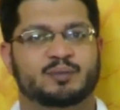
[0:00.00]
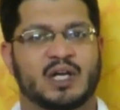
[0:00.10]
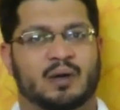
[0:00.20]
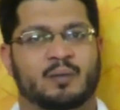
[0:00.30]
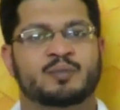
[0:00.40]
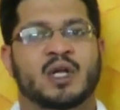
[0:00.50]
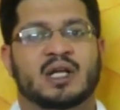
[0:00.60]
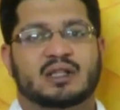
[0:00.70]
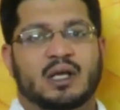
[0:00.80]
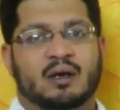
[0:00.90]
Now,
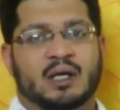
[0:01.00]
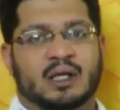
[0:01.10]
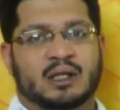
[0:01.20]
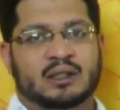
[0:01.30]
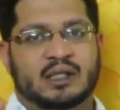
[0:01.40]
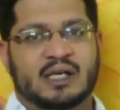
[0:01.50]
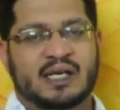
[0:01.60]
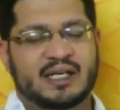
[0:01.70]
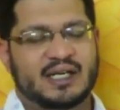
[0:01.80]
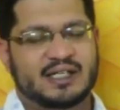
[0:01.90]

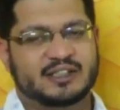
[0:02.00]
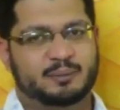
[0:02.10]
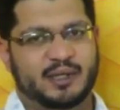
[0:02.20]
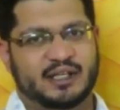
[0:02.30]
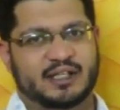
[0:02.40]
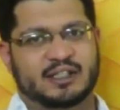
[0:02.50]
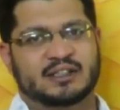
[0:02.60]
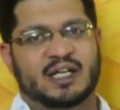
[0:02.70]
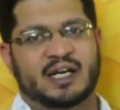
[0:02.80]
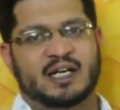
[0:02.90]
legally speaking,
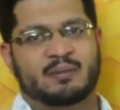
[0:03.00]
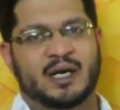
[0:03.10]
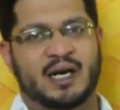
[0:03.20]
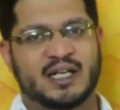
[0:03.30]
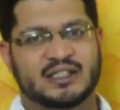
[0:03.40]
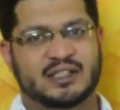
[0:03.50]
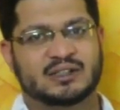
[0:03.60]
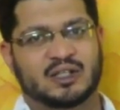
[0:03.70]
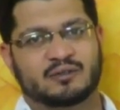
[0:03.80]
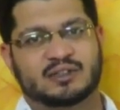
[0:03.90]
the
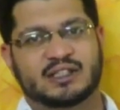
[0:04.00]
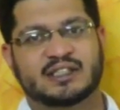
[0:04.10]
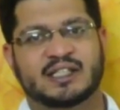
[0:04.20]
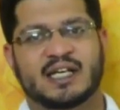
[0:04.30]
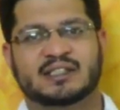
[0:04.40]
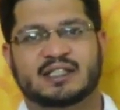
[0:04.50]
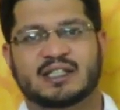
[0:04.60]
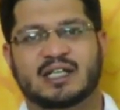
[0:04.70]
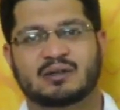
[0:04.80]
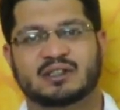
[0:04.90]
recommendations of the
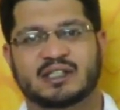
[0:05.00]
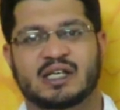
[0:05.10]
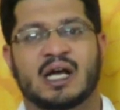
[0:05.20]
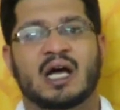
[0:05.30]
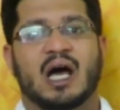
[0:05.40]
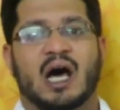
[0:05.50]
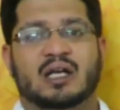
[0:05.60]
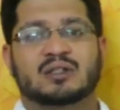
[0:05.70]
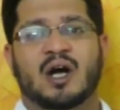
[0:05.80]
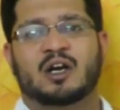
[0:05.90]
GST Council
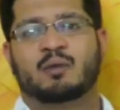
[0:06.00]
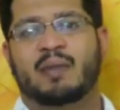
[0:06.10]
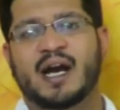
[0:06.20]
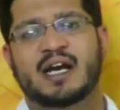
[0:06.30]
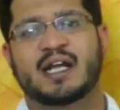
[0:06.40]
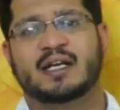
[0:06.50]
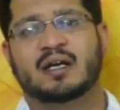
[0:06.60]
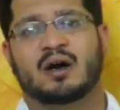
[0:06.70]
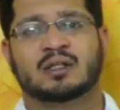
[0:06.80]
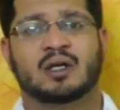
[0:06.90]
are not
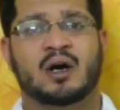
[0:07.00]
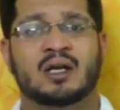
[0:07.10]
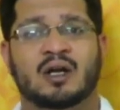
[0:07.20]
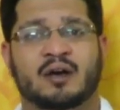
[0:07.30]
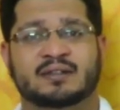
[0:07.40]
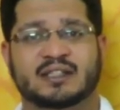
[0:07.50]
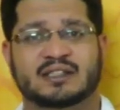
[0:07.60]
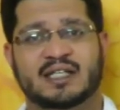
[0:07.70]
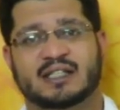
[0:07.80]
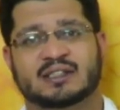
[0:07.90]
binding on all of the
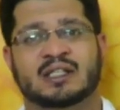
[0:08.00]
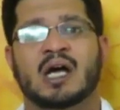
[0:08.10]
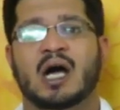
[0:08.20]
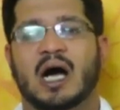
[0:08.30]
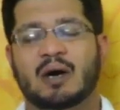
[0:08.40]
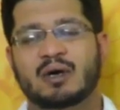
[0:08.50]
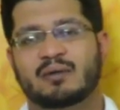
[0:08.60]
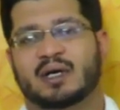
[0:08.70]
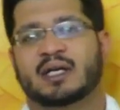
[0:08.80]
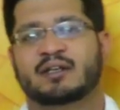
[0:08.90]
states.
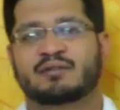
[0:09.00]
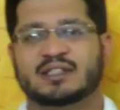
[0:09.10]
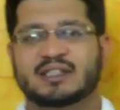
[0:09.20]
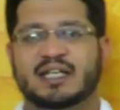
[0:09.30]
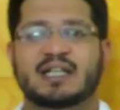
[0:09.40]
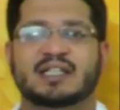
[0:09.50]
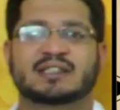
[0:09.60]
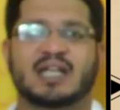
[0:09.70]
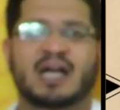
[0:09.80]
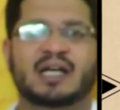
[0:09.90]
However, if a state
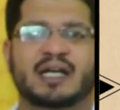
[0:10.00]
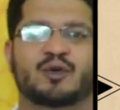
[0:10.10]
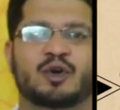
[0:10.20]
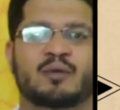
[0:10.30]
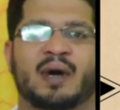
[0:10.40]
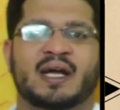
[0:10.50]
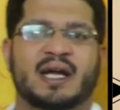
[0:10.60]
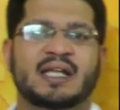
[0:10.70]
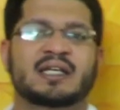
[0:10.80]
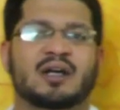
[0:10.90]
is aggrieved by
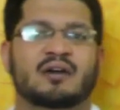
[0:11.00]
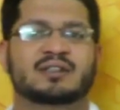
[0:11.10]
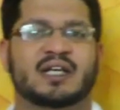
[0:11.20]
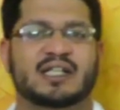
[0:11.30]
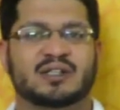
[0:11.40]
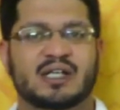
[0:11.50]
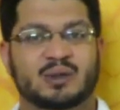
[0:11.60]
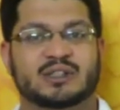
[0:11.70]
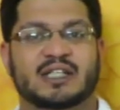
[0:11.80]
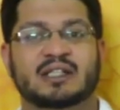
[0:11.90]
any of the
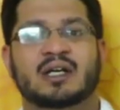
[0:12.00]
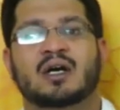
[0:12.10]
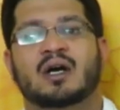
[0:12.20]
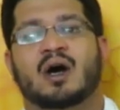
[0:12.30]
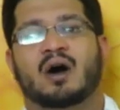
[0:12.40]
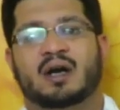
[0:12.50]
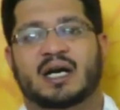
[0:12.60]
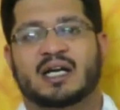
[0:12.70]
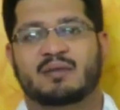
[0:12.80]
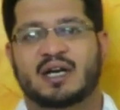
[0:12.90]
resolution or
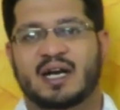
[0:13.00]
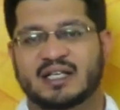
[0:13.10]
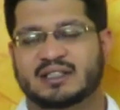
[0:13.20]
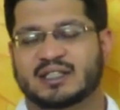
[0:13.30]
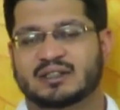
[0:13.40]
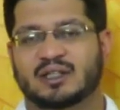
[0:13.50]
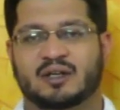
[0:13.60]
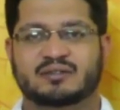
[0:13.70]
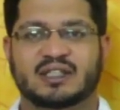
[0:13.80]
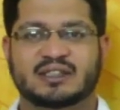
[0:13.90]
recommendations
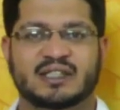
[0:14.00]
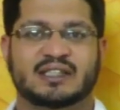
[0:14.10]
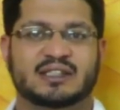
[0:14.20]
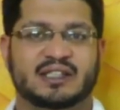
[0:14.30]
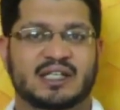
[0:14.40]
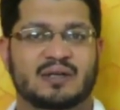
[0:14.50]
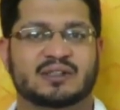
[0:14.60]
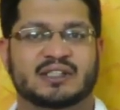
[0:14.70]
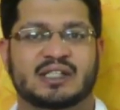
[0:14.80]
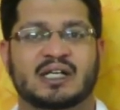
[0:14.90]
of the GST
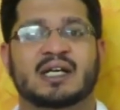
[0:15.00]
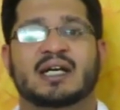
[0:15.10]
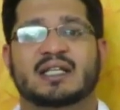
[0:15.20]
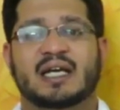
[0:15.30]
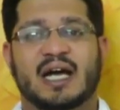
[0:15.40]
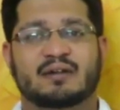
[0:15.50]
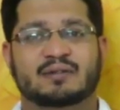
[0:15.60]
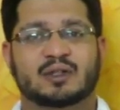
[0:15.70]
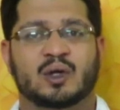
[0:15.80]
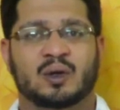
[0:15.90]
Council, they
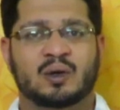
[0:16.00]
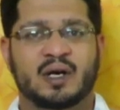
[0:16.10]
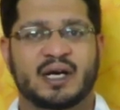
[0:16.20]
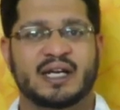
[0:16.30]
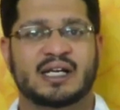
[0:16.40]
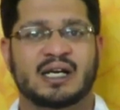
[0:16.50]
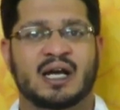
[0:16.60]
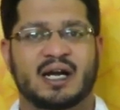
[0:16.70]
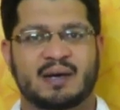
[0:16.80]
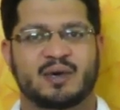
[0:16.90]
have no real
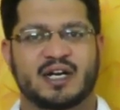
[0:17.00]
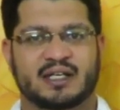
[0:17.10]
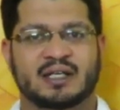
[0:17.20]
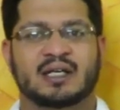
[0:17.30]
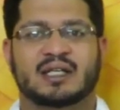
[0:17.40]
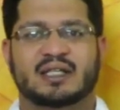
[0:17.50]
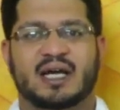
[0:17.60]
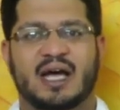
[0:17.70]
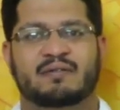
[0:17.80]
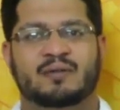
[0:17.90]
remedy. They
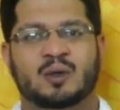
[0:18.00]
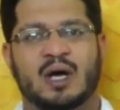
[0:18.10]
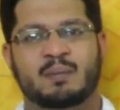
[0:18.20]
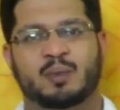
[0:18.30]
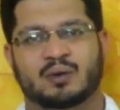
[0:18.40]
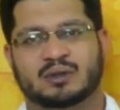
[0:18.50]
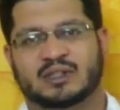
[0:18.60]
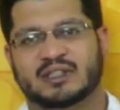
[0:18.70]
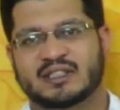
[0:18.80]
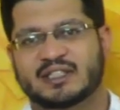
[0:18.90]
have to approach
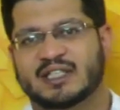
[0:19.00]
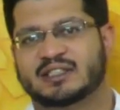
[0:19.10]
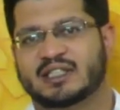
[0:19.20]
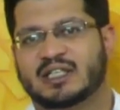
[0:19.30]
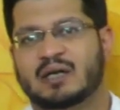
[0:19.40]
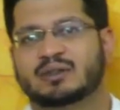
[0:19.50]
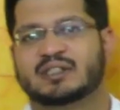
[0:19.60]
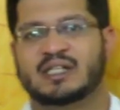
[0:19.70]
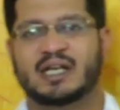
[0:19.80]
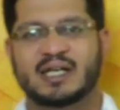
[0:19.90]
the GST
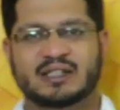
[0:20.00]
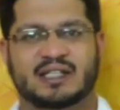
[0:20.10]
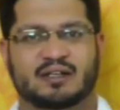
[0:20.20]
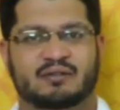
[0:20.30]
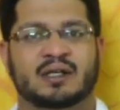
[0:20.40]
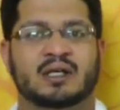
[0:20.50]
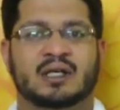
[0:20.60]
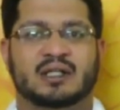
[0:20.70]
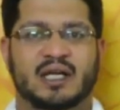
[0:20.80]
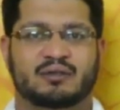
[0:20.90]
Council itself.
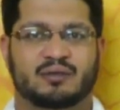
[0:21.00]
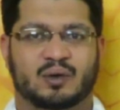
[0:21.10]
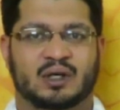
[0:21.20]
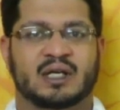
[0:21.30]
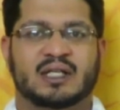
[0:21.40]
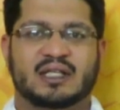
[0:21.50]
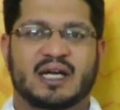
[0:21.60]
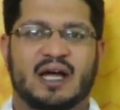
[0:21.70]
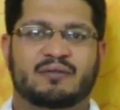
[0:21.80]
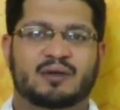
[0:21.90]
Therefore, they
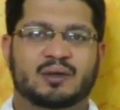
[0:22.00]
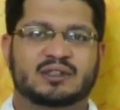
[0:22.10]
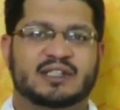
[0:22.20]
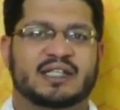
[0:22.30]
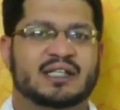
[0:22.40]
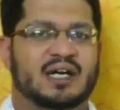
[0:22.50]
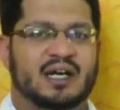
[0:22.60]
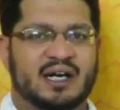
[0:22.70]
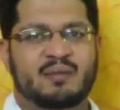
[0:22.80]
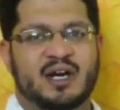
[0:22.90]
have to seek a
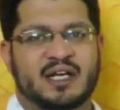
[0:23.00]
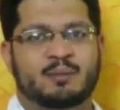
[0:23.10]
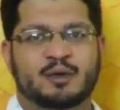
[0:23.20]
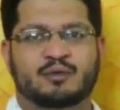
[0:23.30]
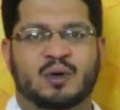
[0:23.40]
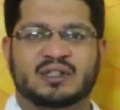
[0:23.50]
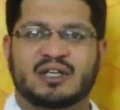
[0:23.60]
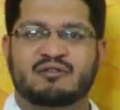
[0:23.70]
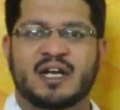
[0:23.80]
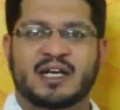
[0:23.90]
remedy before
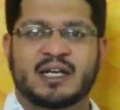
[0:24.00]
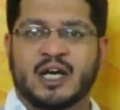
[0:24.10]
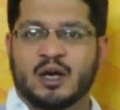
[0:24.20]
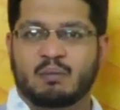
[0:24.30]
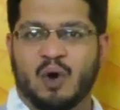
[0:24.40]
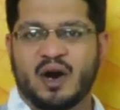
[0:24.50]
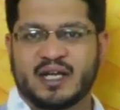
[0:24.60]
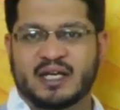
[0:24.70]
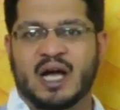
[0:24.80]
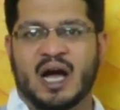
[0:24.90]
the very
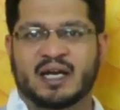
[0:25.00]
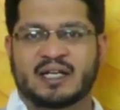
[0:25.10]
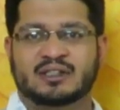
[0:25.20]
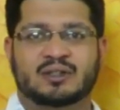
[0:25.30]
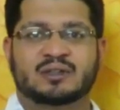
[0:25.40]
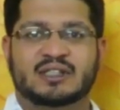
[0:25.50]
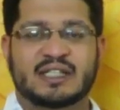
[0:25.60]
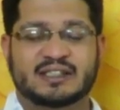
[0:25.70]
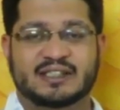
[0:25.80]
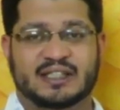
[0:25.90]
body against whose
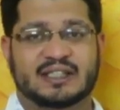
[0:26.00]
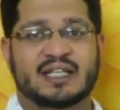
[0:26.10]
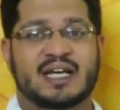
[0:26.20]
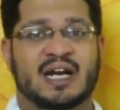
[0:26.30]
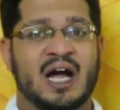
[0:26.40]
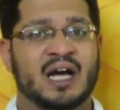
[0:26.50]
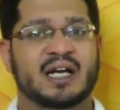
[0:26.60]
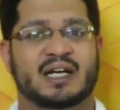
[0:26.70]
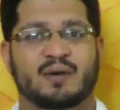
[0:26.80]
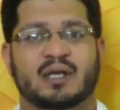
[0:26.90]
decision they are
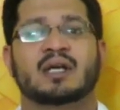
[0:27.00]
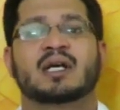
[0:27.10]
aggrieved.